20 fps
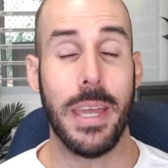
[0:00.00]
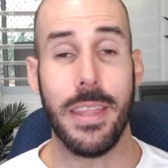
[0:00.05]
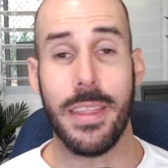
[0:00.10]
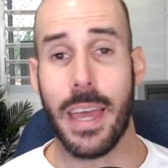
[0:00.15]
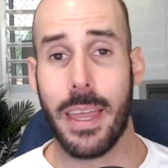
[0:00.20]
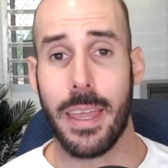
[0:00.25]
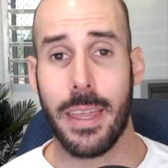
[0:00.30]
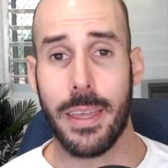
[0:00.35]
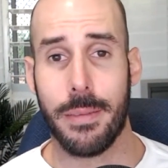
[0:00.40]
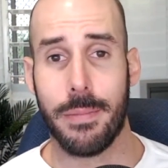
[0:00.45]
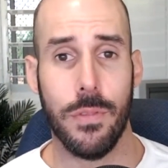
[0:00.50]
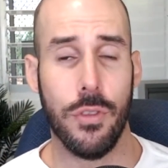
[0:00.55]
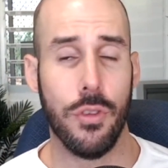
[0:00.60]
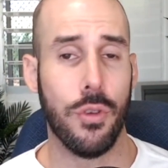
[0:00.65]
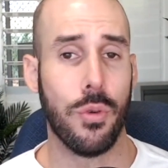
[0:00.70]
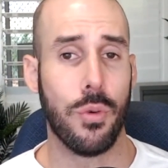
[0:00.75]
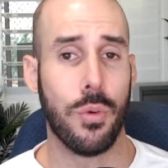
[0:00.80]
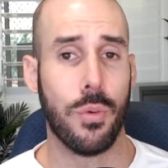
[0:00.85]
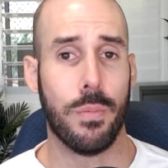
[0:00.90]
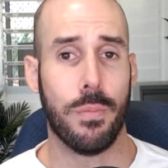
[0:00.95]
They
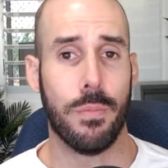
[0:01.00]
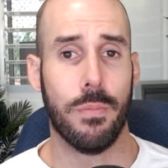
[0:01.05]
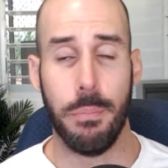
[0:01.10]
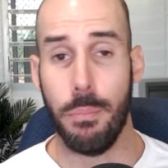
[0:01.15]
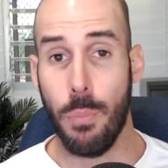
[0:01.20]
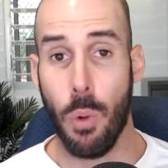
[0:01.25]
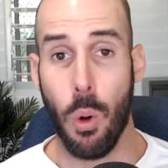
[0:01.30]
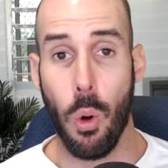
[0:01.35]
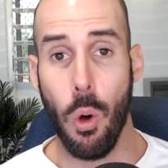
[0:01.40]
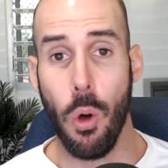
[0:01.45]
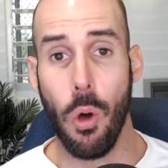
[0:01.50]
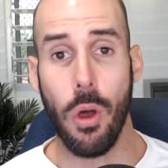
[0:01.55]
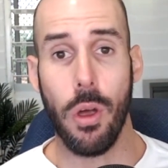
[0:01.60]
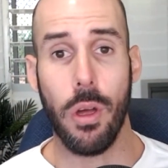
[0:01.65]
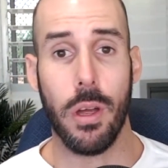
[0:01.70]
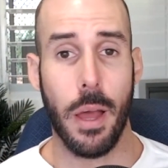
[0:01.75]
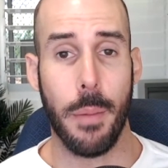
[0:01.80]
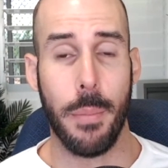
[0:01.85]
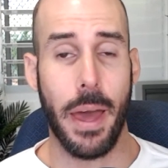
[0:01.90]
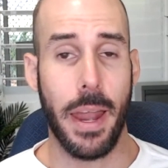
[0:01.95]
knew
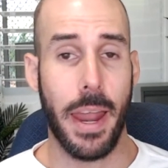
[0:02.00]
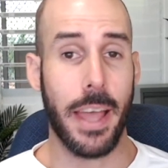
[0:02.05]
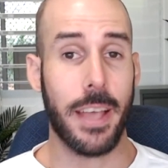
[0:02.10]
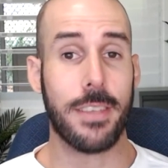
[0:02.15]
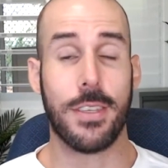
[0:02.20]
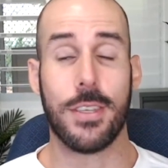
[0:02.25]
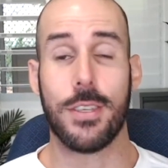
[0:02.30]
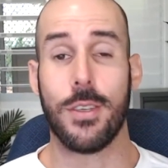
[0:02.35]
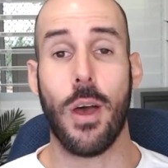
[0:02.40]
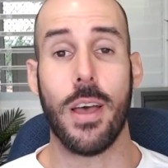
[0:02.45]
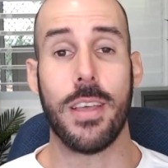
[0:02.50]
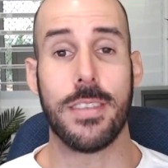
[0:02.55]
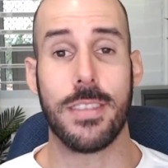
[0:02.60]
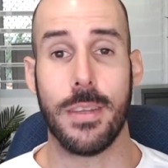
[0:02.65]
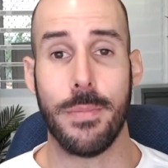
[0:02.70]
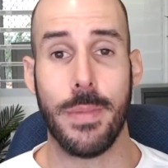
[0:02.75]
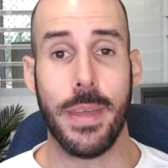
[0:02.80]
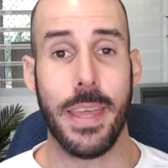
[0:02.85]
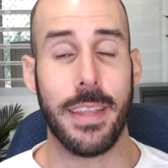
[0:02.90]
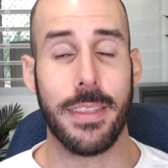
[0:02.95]
more about exercise
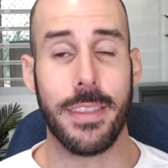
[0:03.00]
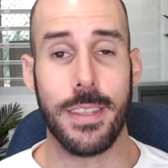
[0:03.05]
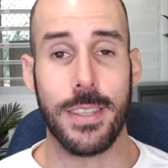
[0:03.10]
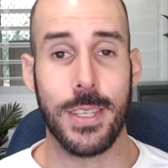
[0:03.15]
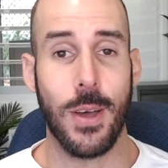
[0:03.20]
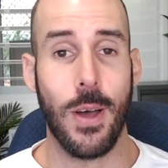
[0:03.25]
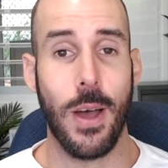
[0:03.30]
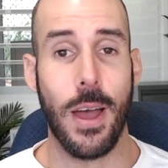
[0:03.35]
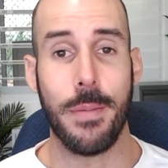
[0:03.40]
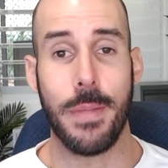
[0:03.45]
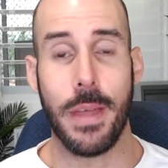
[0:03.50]
than me at the time.